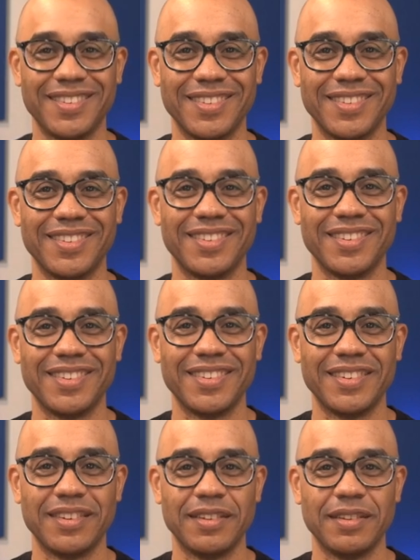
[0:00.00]

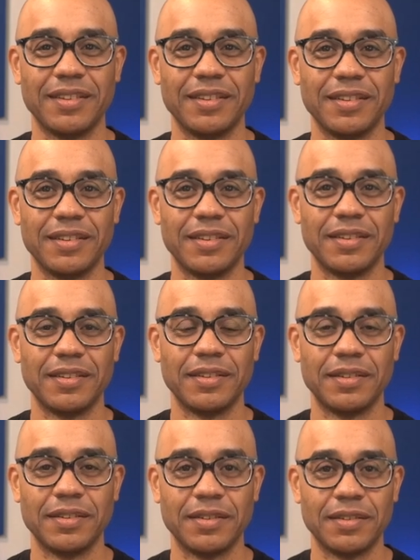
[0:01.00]

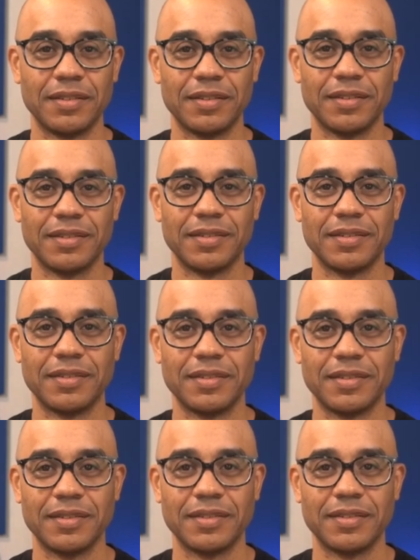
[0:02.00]

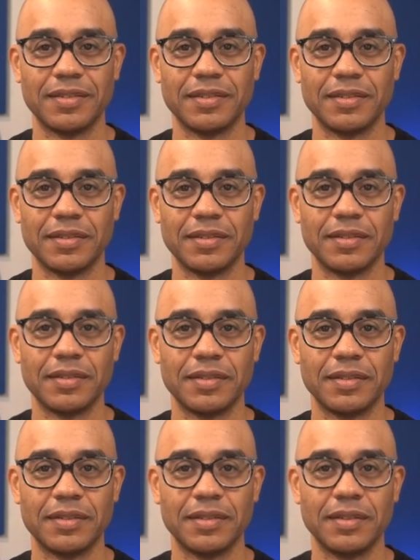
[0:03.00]

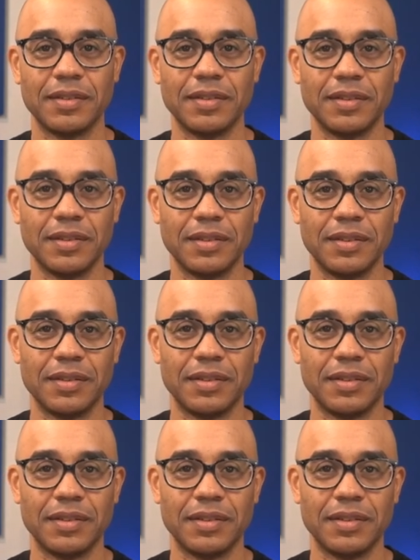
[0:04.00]
No words are spoken by the person on screen.